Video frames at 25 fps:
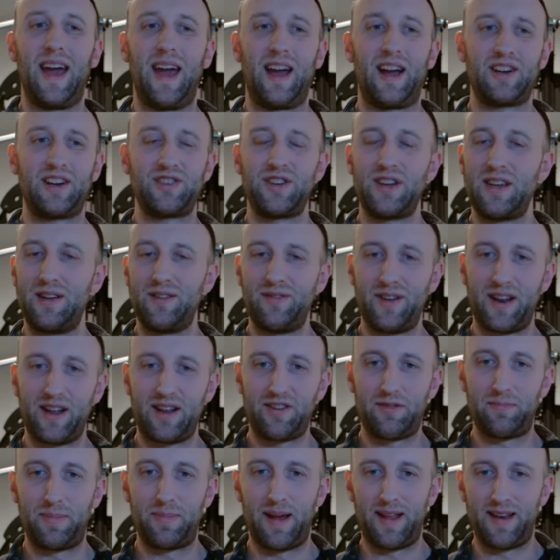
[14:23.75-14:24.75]
actually even
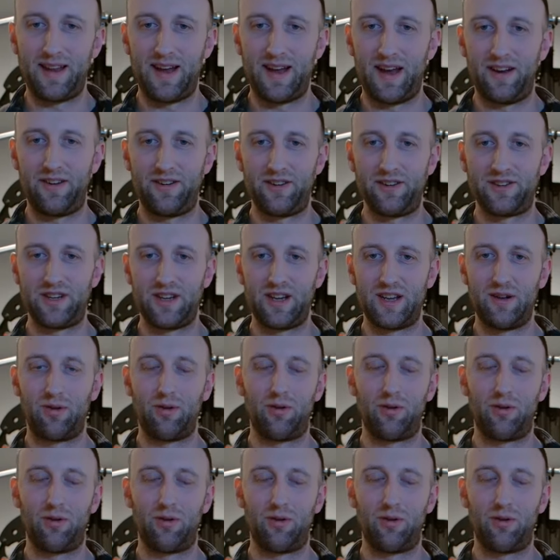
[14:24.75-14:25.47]
expend energy?